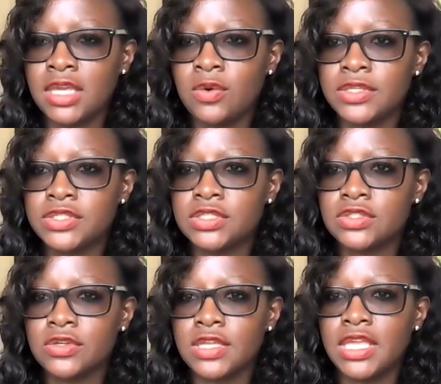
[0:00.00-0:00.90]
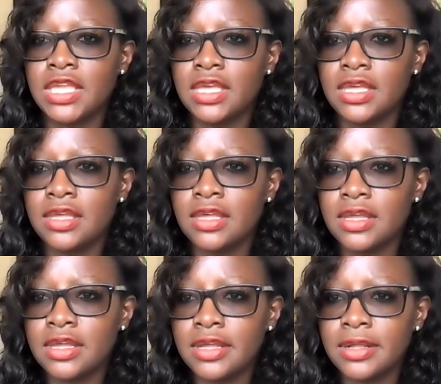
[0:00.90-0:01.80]
questions on here
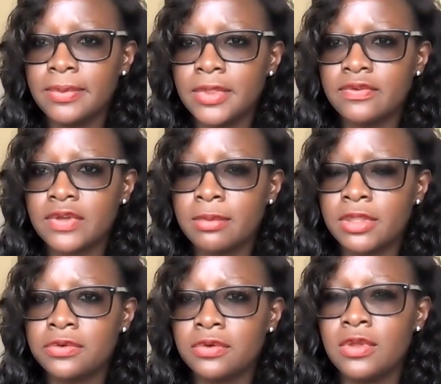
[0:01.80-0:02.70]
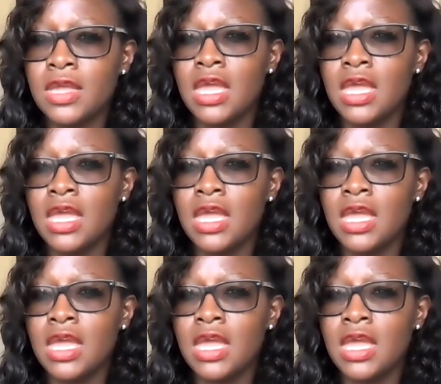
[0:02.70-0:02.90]
that are coming through.